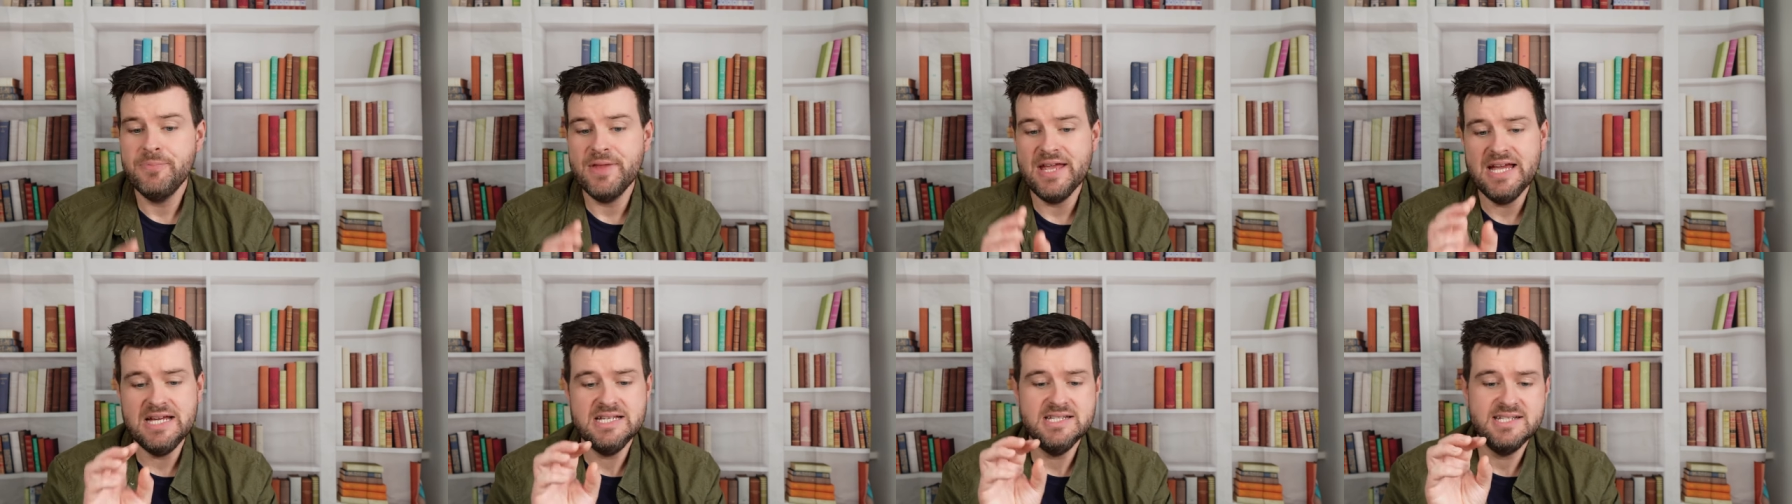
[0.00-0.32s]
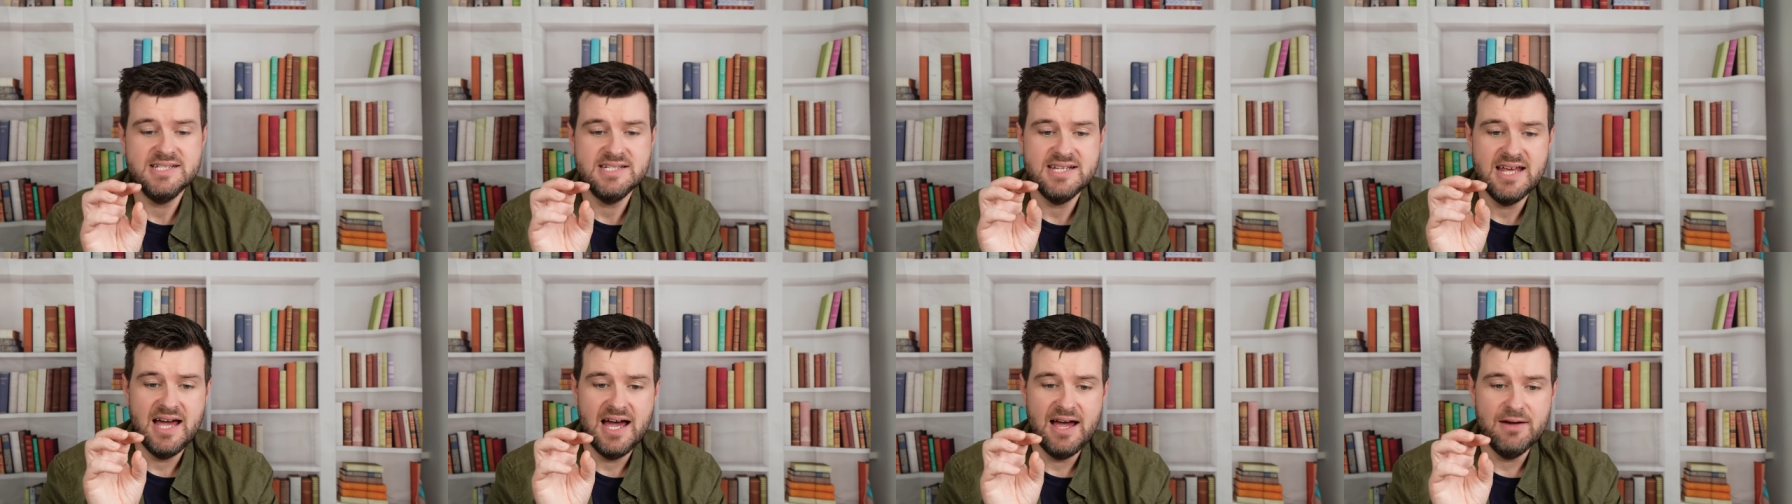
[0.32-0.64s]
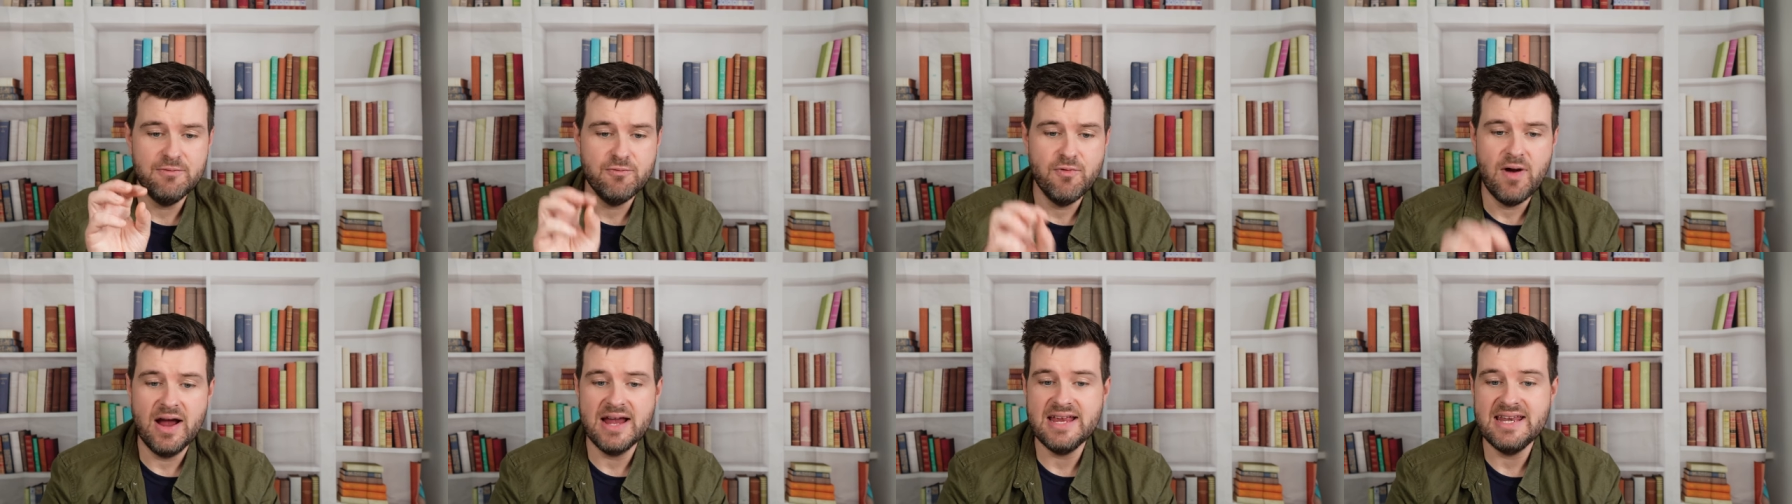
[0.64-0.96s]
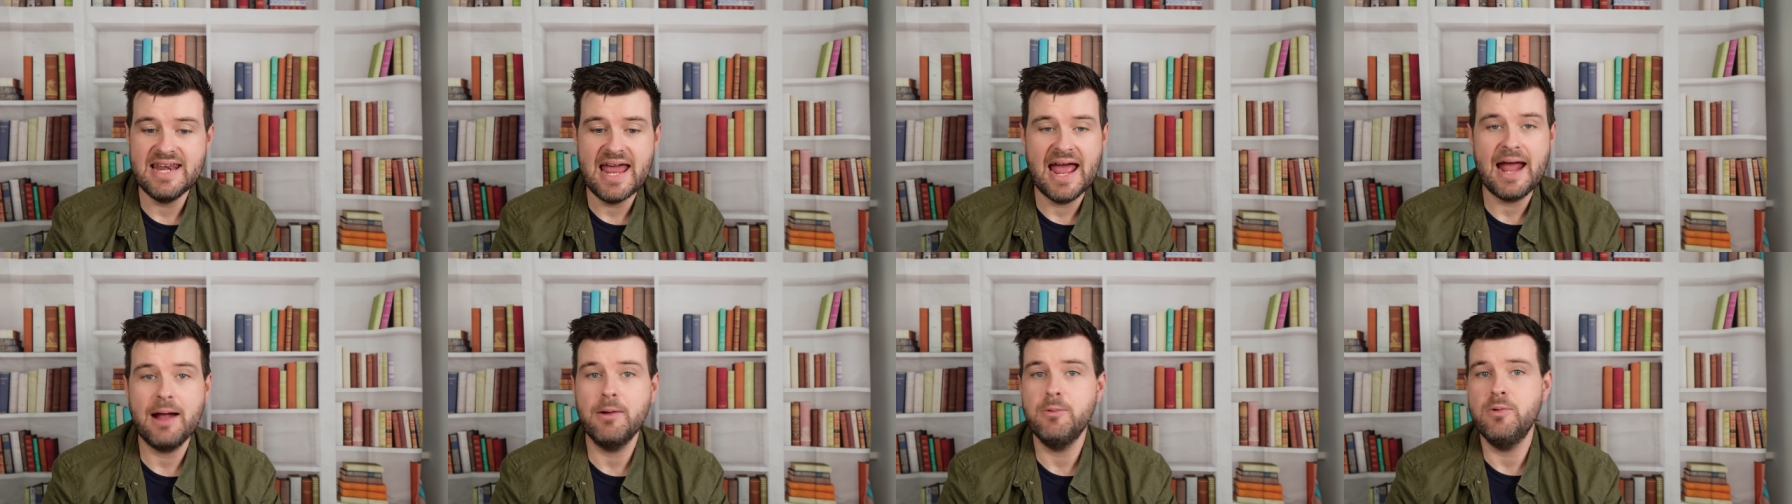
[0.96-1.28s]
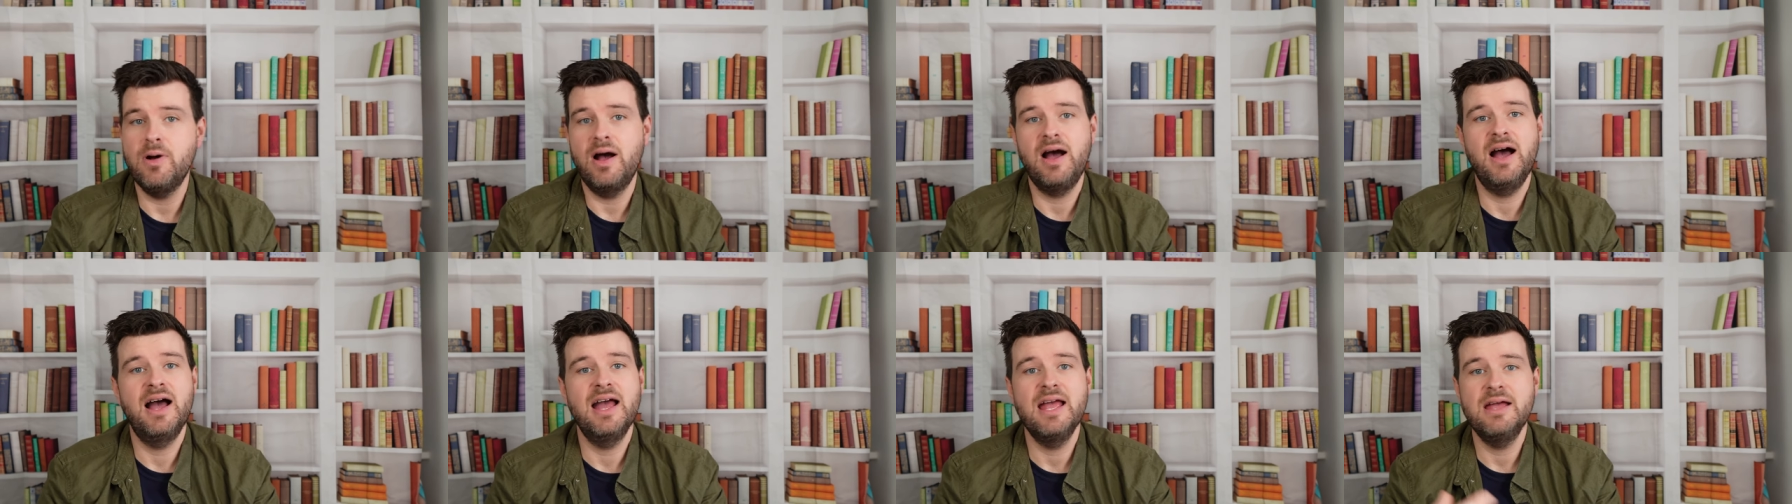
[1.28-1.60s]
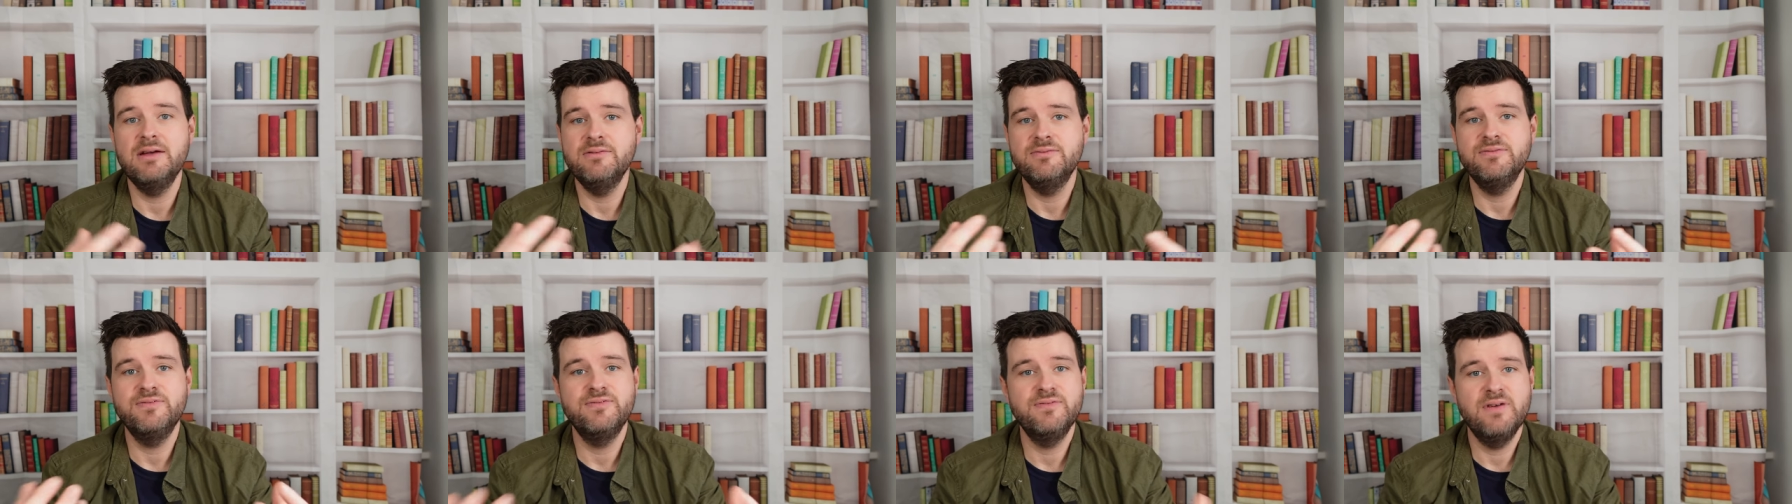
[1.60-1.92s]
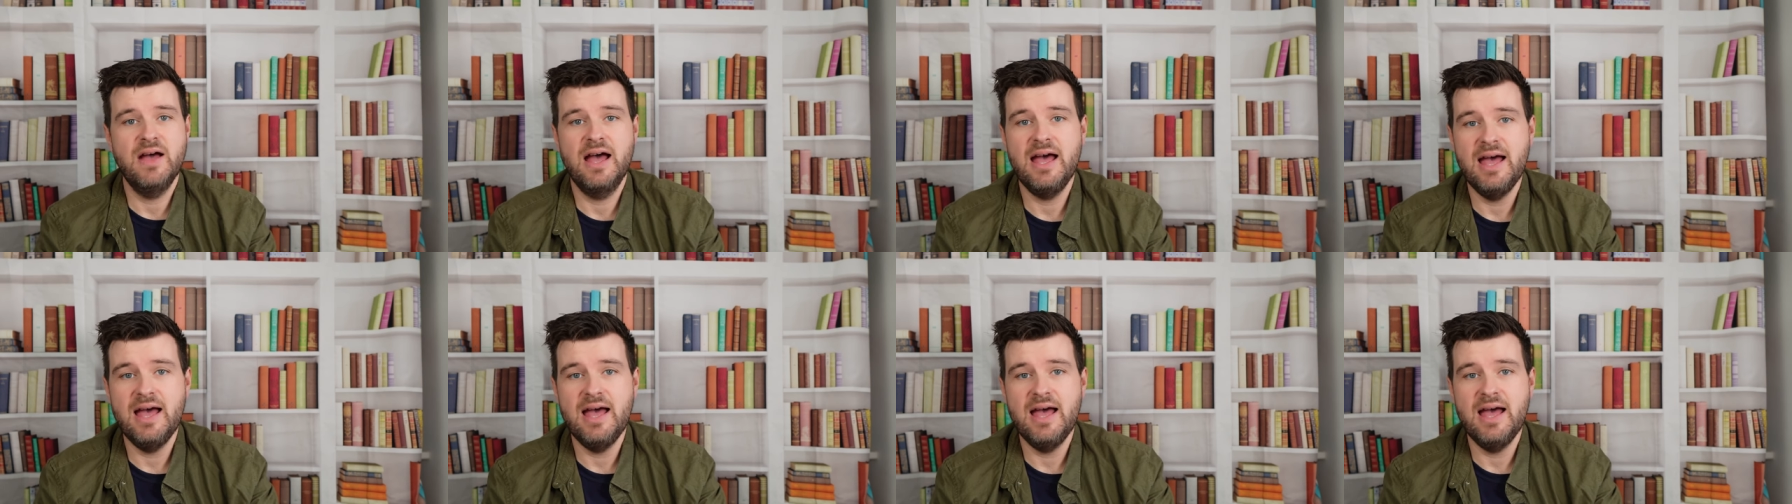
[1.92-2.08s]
is right now I have